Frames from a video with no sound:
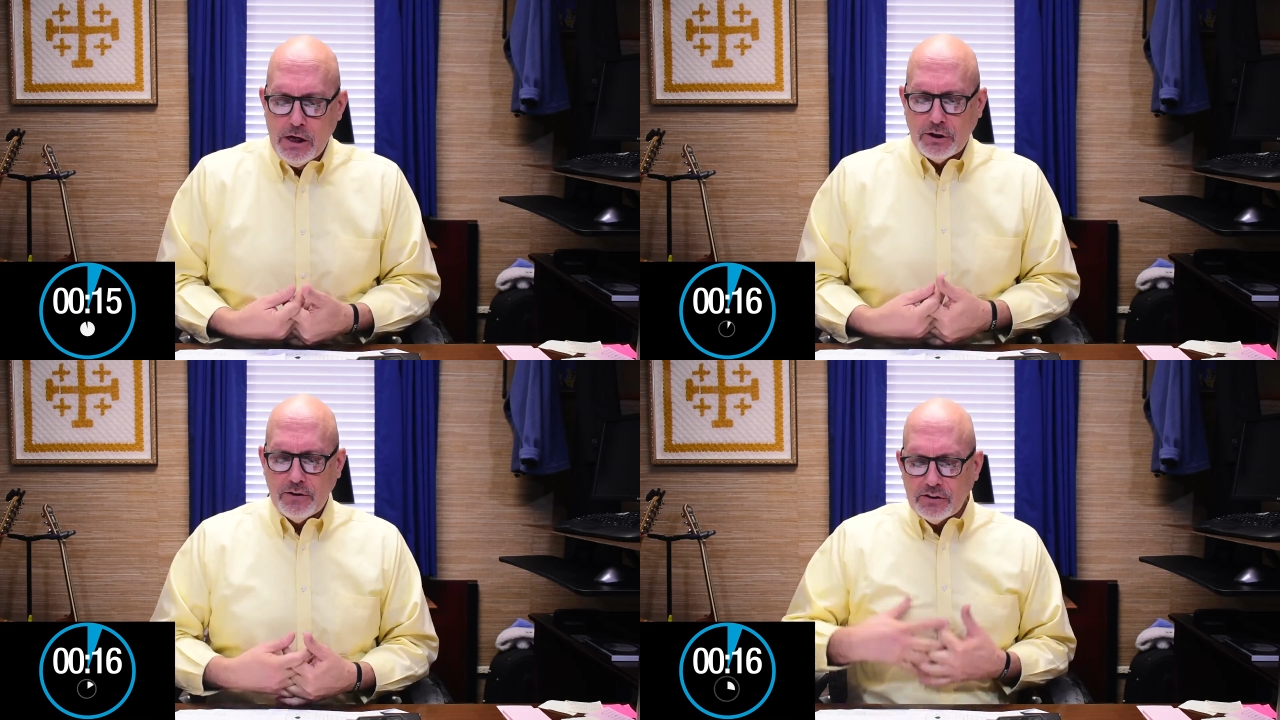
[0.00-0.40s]

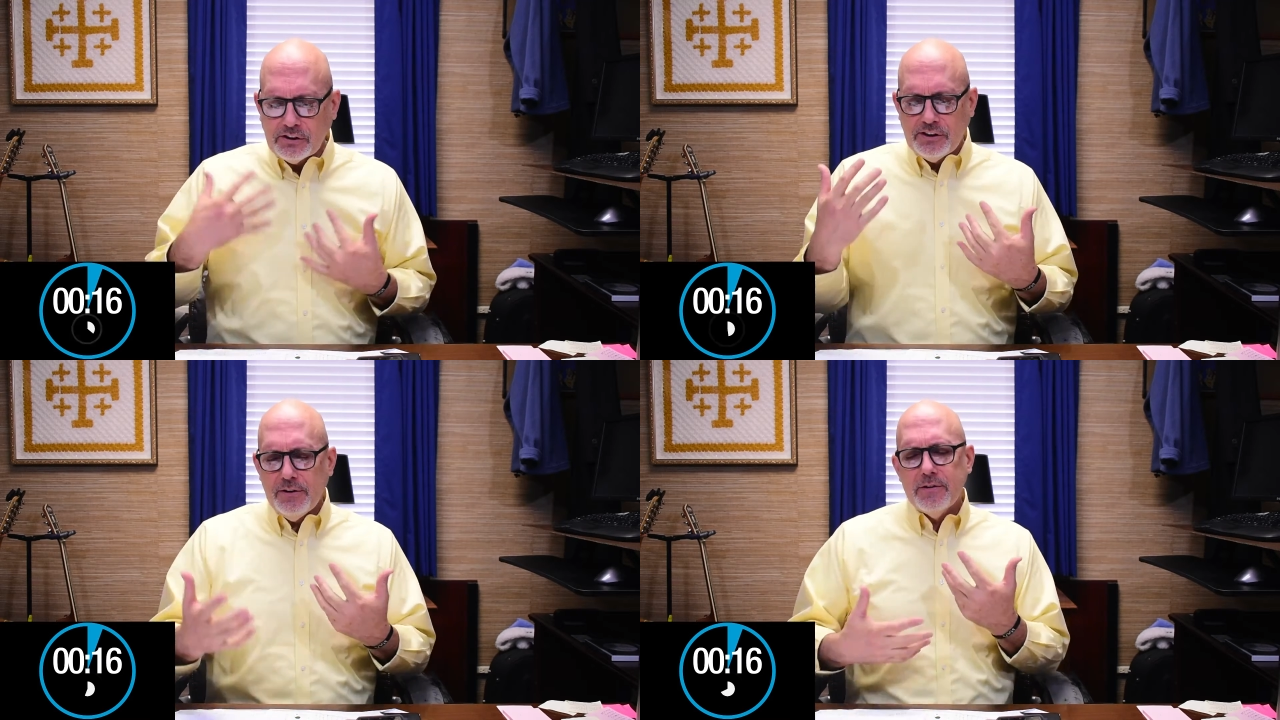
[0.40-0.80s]
So there's
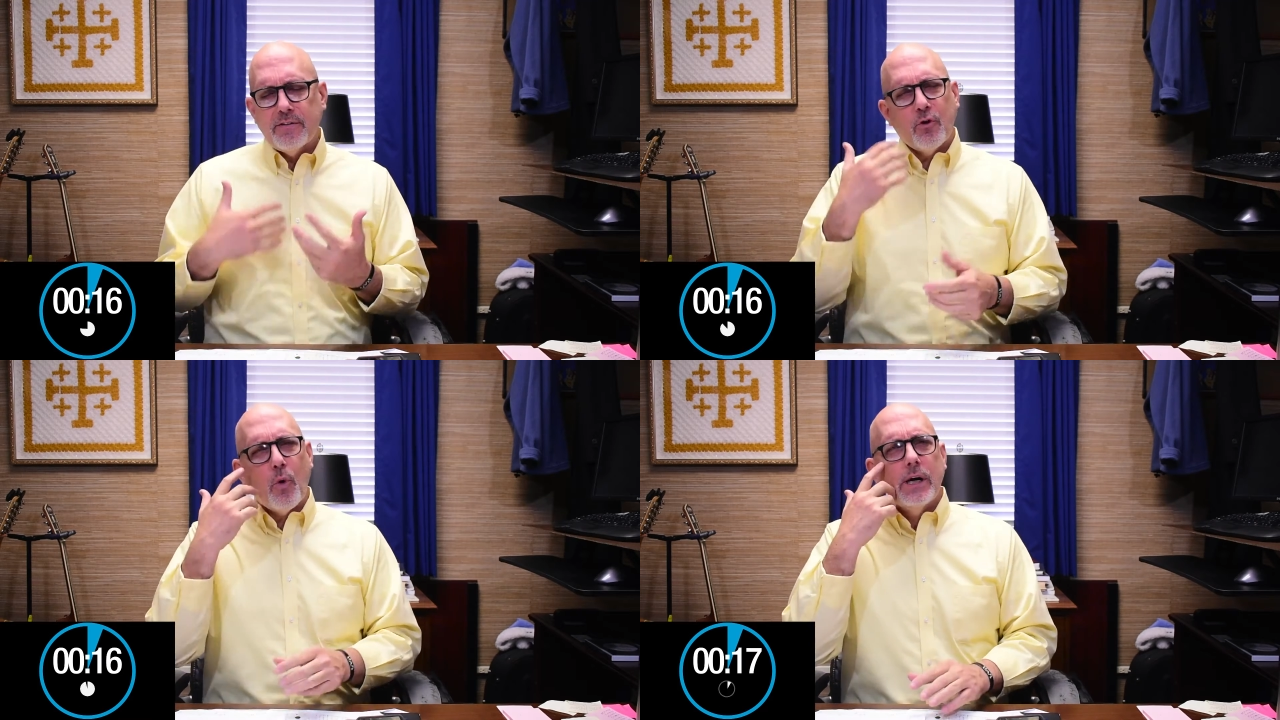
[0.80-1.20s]
a series
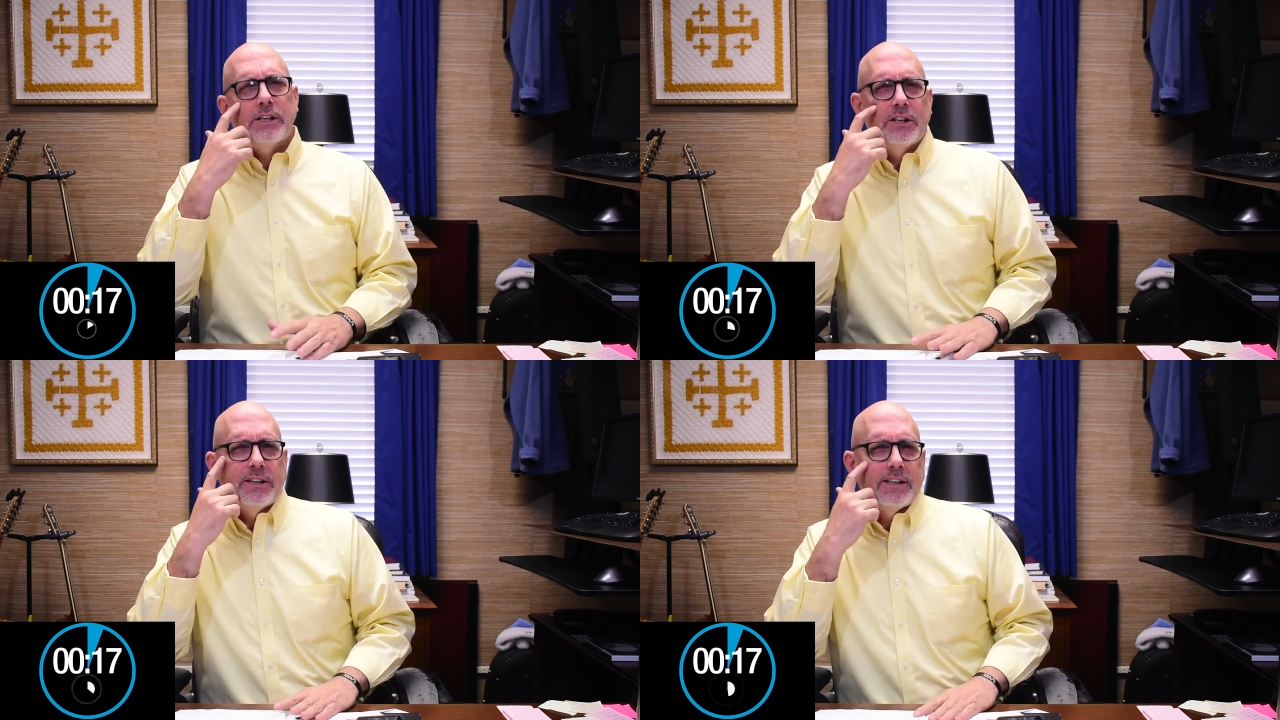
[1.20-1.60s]
of
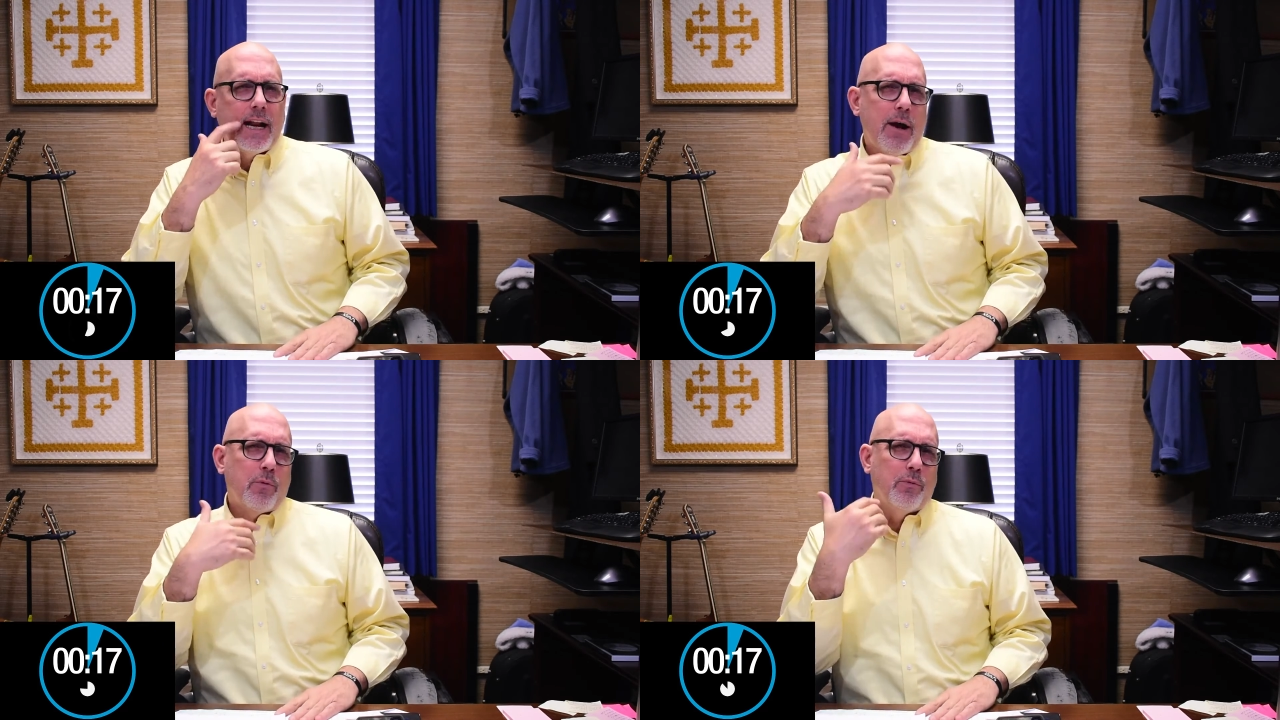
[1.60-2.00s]
questions
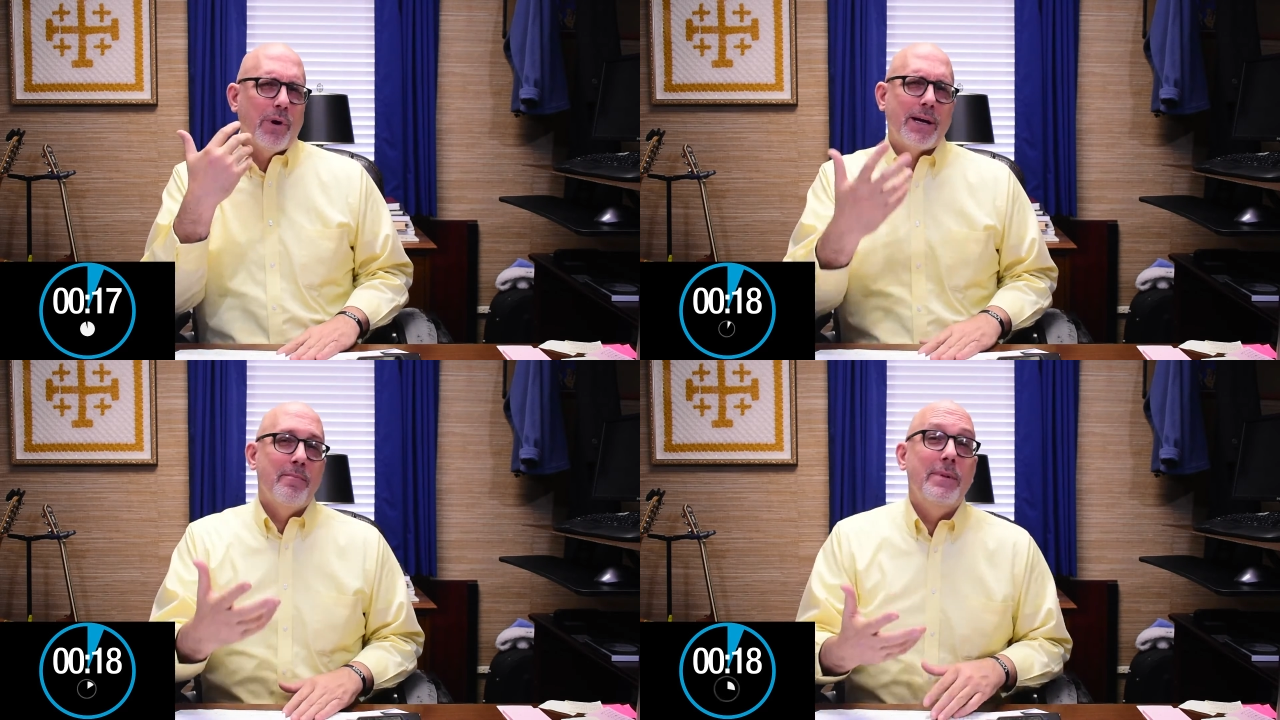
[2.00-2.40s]
that I would
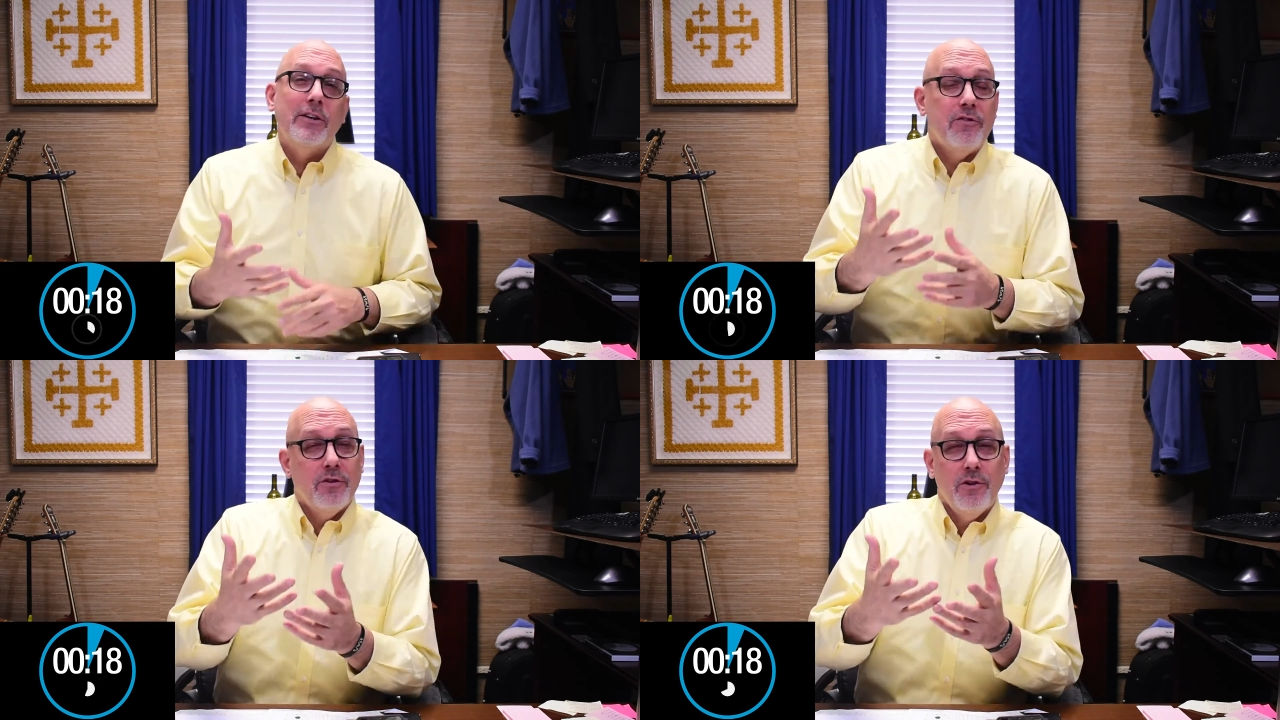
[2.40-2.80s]

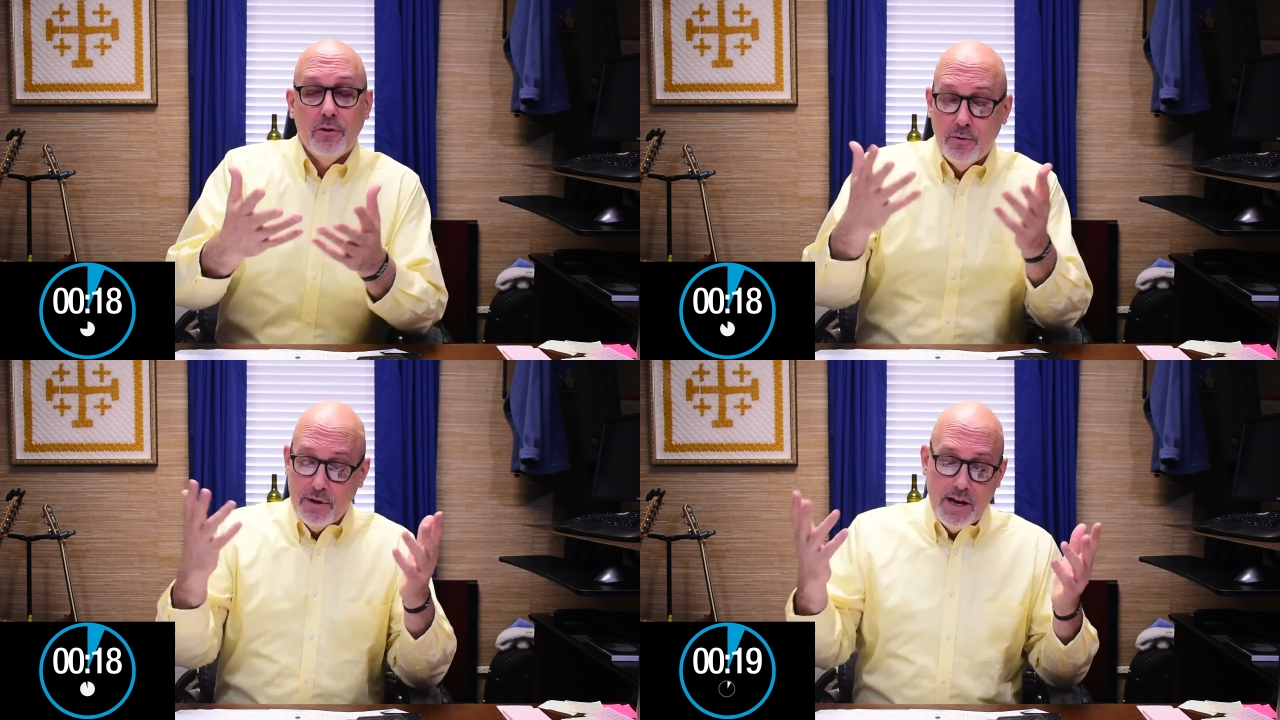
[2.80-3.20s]
recommend to
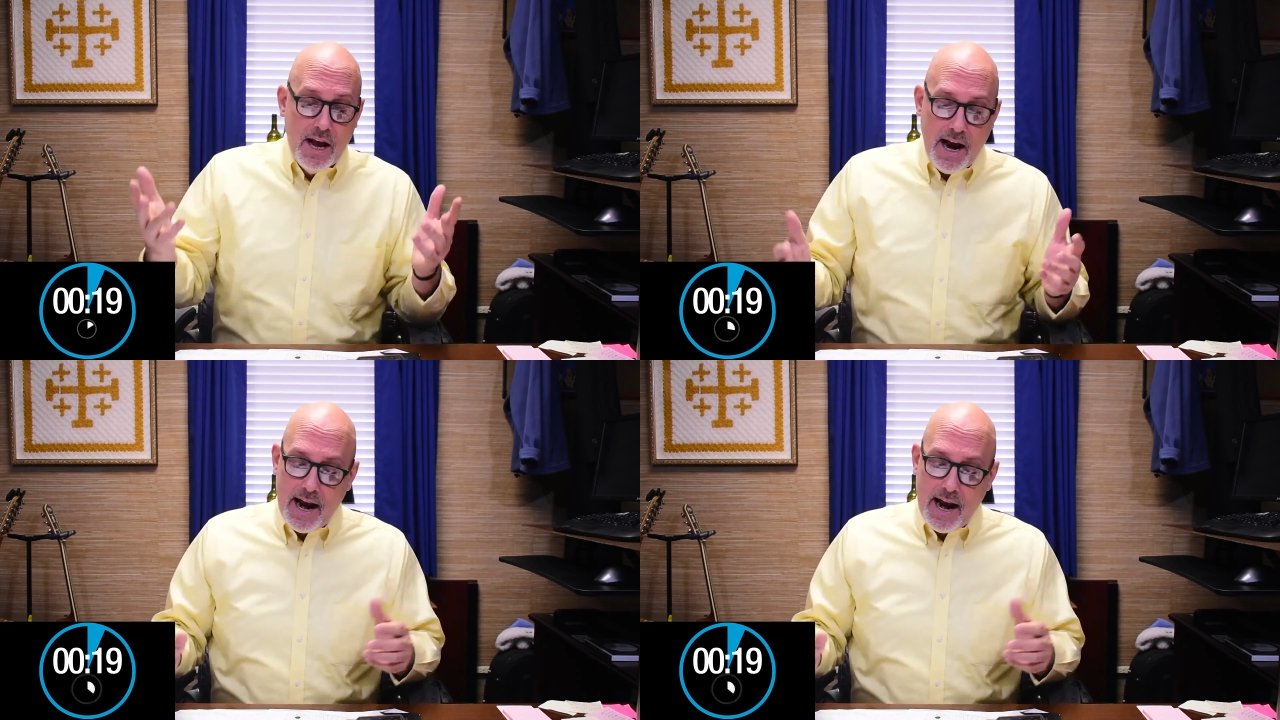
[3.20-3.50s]
you,